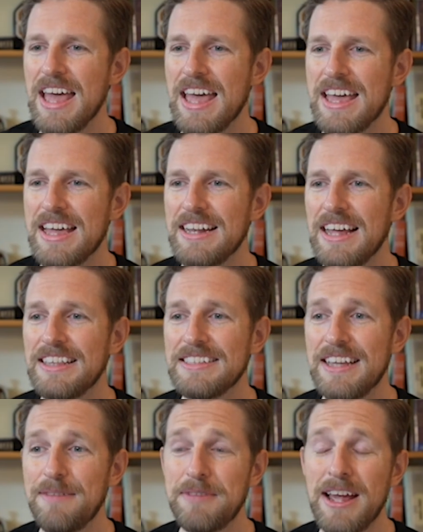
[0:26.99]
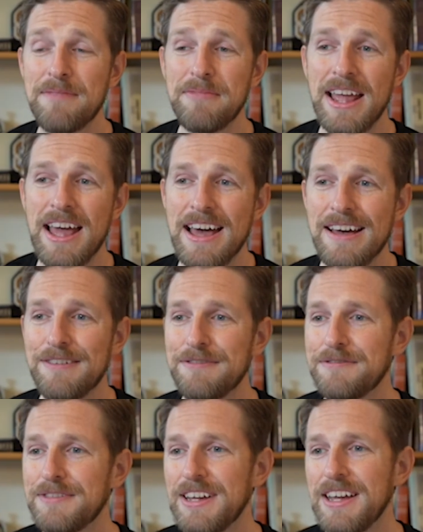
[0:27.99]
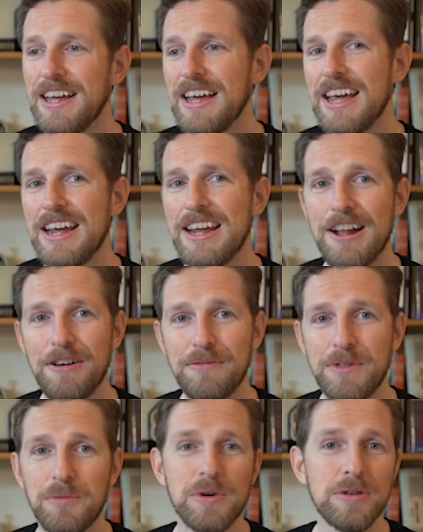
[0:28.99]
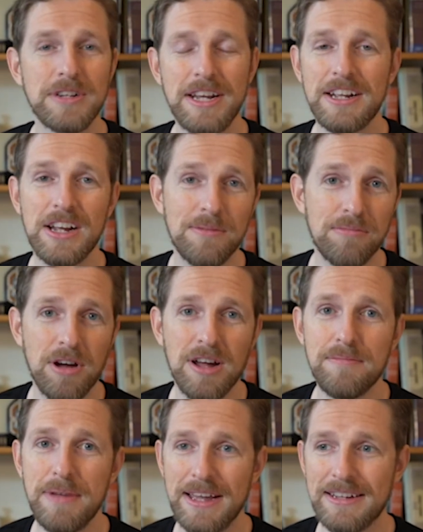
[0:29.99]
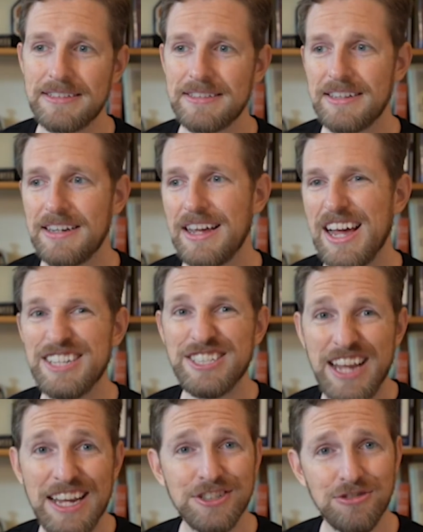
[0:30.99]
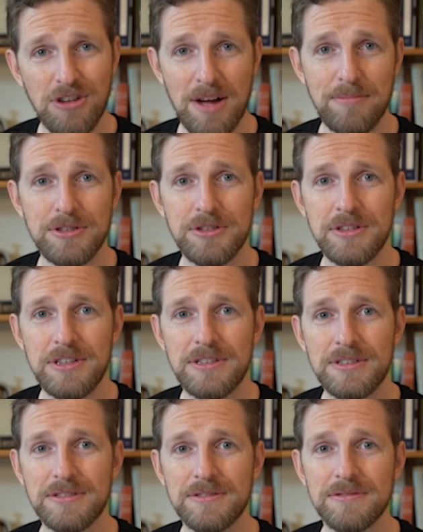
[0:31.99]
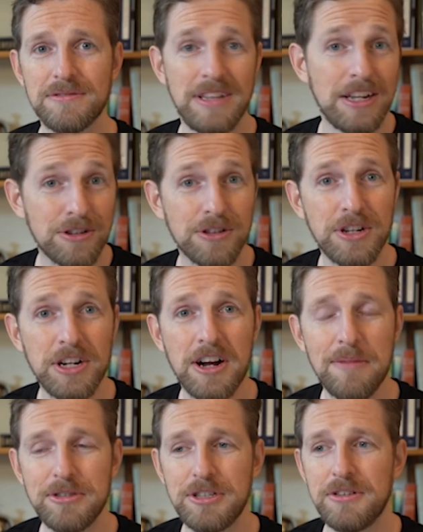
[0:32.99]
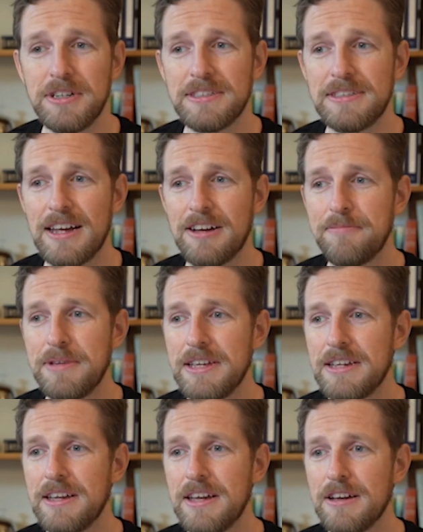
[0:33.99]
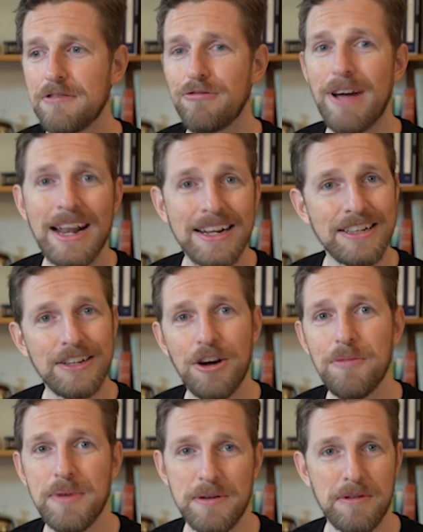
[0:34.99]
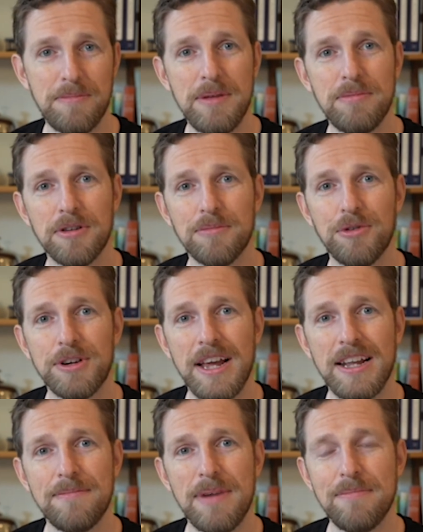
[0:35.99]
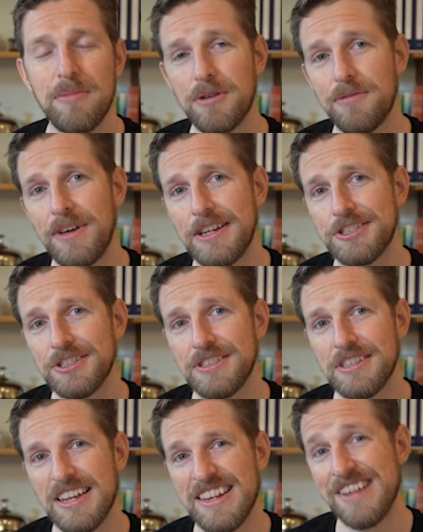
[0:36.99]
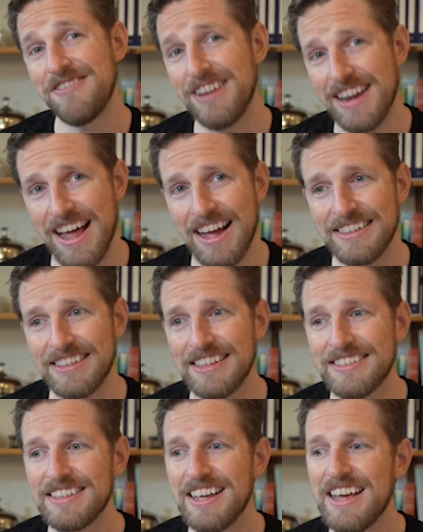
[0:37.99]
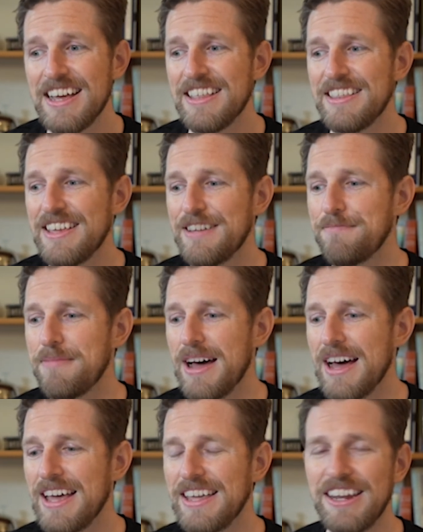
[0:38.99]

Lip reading: And at the same time, we have, the world getting on broadband, educational opportunities, learning opportunities now being radically open, where people are more gated by motivation and internet access than by,